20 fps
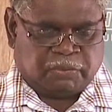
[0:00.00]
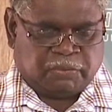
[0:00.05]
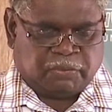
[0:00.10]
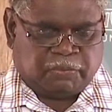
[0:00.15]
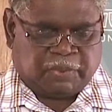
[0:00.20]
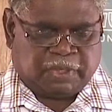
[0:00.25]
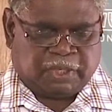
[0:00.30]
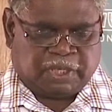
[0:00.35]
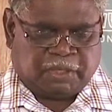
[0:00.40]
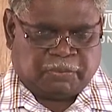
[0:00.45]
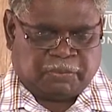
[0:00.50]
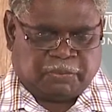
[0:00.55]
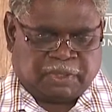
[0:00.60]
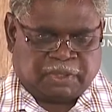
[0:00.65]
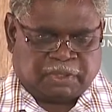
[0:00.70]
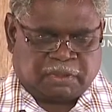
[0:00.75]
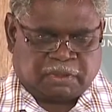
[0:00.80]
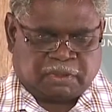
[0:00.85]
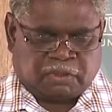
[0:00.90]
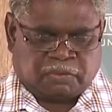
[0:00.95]
We live with
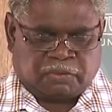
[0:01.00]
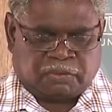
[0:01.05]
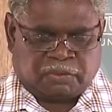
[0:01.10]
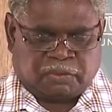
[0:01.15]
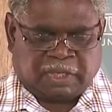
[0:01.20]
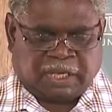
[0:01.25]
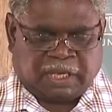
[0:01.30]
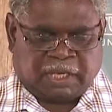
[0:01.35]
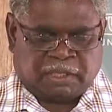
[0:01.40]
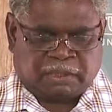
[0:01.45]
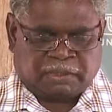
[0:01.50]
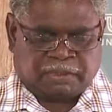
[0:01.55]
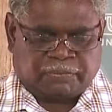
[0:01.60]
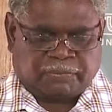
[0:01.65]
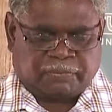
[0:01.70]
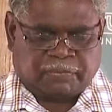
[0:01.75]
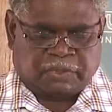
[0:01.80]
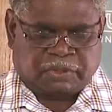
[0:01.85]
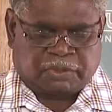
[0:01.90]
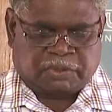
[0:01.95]
good health,
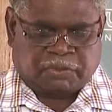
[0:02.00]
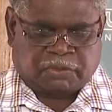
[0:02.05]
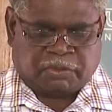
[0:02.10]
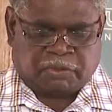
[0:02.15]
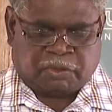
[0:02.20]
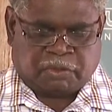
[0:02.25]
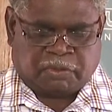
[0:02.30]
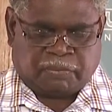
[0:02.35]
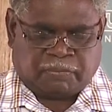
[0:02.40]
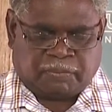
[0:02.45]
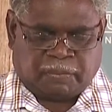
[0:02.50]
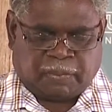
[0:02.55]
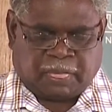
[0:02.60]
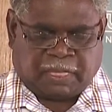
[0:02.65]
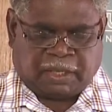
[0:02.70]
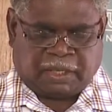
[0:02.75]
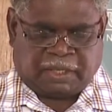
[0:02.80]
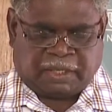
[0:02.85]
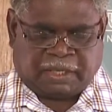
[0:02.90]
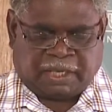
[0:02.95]
strong
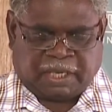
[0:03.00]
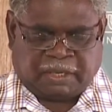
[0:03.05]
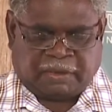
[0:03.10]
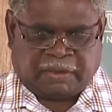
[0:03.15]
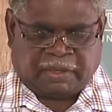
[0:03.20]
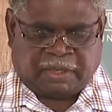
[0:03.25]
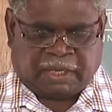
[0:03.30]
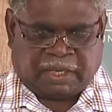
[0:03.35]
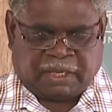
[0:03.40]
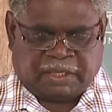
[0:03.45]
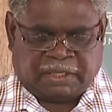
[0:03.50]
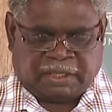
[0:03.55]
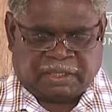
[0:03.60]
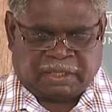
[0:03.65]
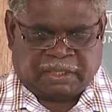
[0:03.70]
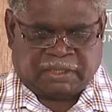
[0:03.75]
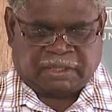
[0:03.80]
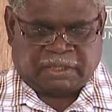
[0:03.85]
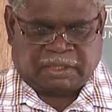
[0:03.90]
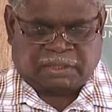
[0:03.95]
in our
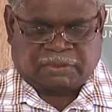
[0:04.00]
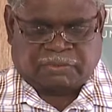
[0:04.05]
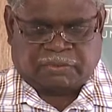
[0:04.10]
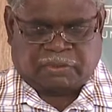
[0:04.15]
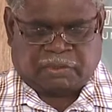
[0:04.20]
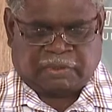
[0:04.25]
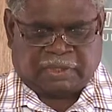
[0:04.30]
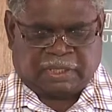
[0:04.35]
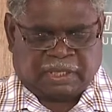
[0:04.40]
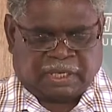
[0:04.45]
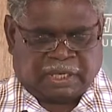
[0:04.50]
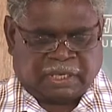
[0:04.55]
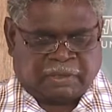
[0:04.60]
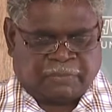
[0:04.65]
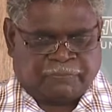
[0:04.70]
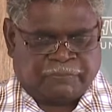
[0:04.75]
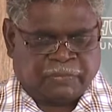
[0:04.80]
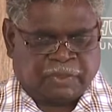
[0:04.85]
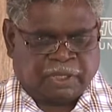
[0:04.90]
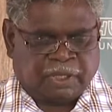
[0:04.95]
identity, strong in our
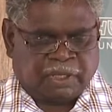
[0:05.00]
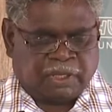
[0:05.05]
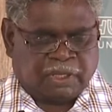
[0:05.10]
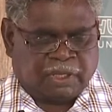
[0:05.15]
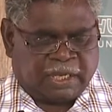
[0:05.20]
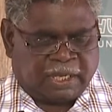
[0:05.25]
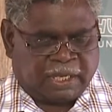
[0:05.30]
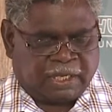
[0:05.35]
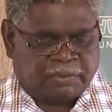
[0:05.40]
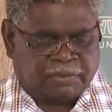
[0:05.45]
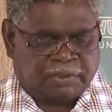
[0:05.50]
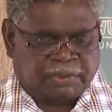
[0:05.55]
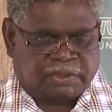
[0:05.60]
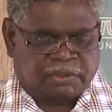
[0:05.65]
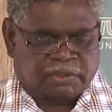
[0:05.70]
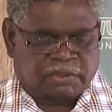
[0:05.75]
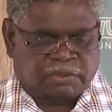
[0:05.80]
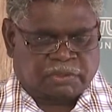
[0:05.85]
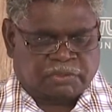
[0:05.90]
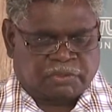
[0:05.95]
language,
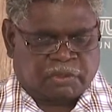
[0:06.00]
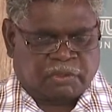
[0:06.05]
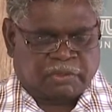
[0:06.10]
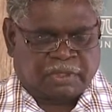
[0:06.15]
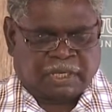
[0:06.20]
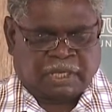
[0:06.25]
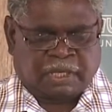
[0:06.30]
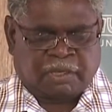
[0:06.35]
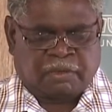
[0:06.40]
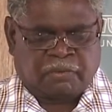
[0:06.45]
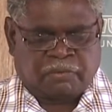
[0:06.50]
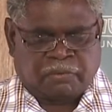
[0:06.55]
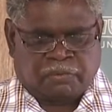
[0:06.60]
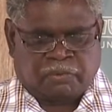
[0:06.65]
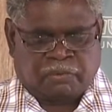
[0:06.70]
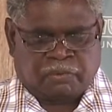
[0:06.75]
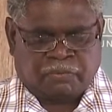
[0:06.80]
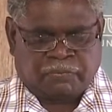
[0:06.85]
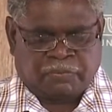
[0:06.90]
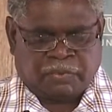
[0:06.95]
strong in our
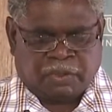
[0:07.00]
law.